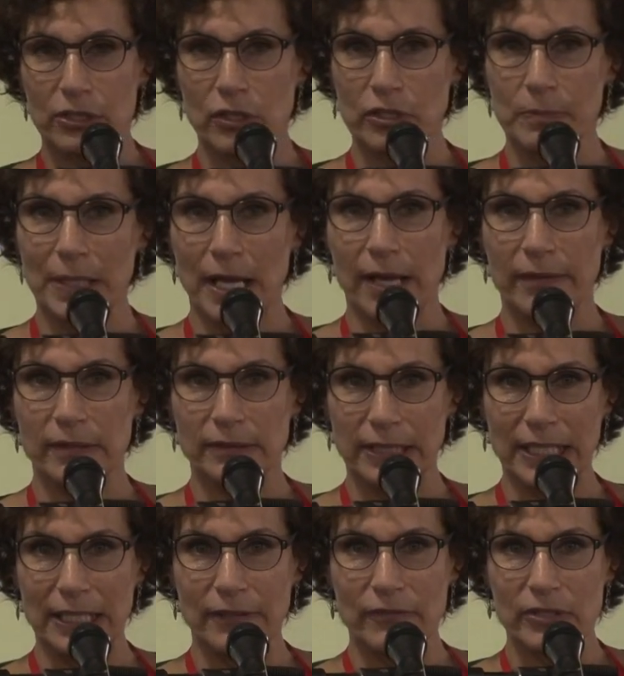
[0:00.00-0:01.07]
excuse me, on the
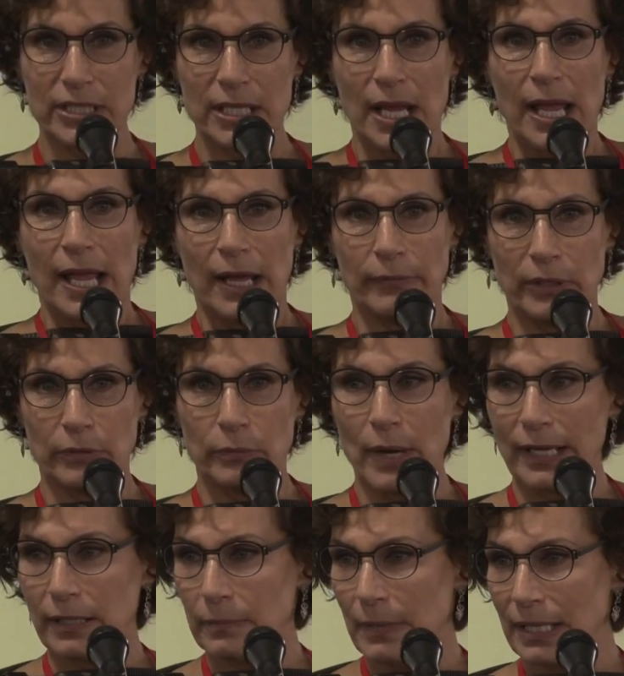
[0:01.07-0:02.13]
leaves. And we would
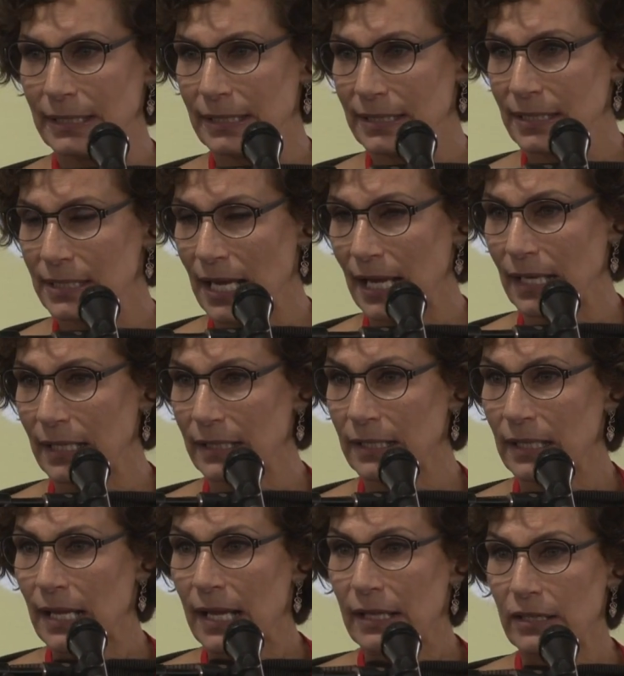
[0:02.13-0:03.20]
recommend instead
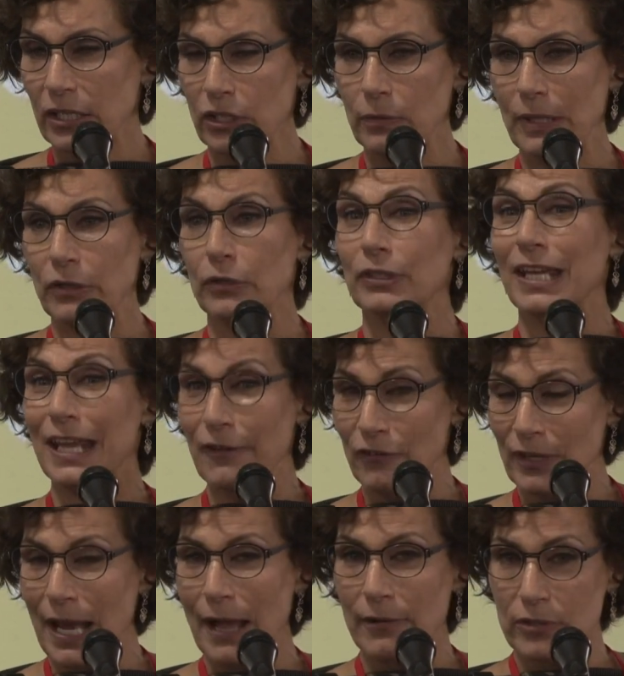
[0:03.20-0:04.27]
that you either keep
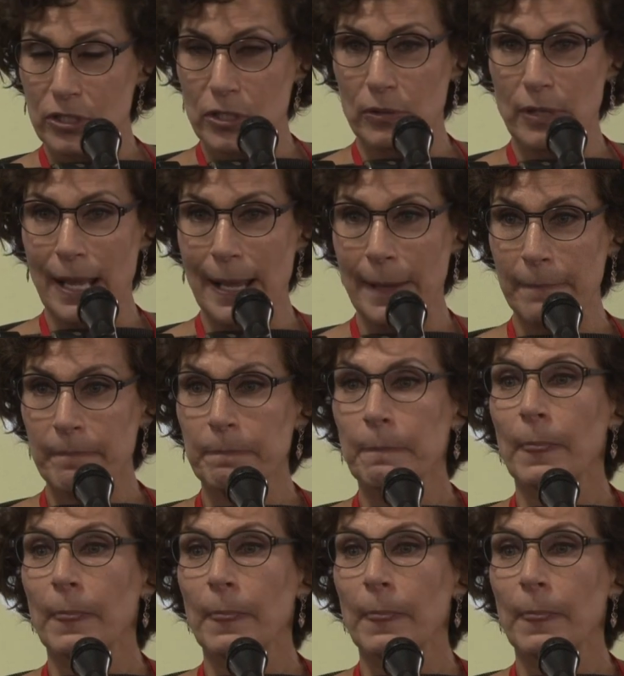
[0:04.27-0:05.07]
it out and do that,